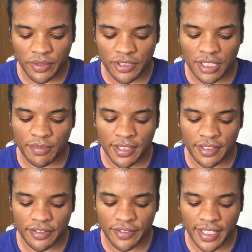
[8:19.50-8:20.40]
talked about
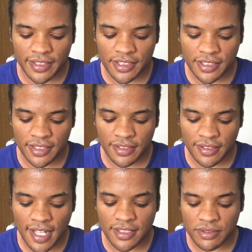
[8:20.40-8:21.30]
your rent.
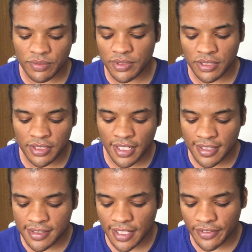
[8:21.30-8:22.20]
Let's just say
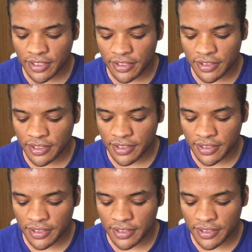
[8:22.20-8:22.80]
that's $700.